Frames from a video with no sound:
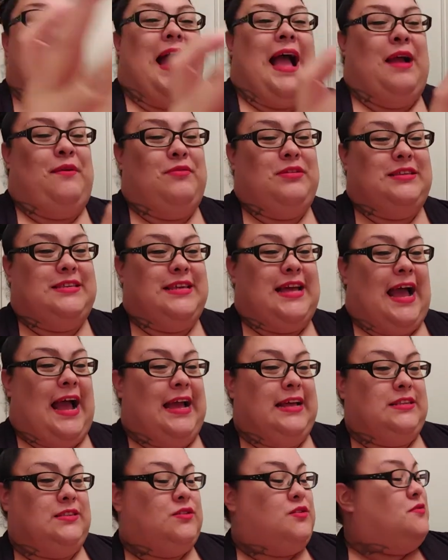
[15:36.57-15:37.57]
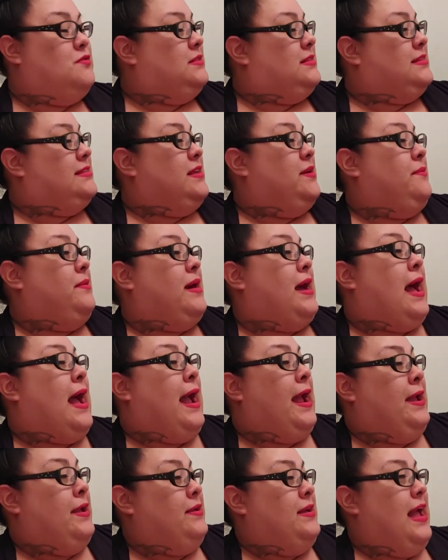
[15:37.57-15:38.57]
I went to high school with some
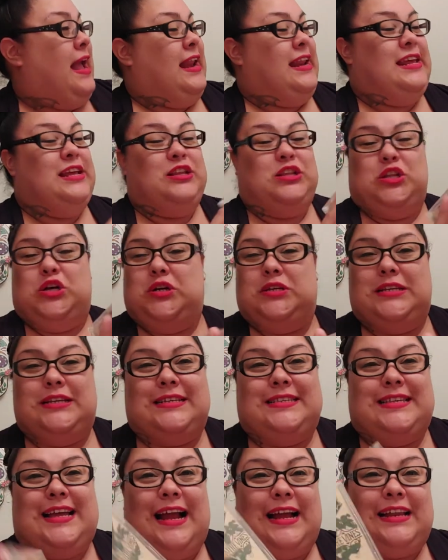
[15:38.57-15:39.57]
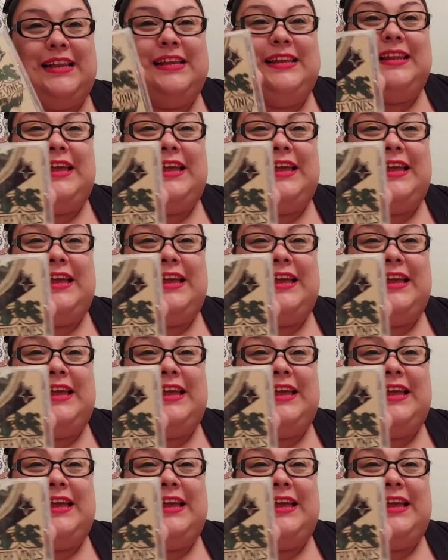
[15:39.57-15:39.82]
guy and he looked exactly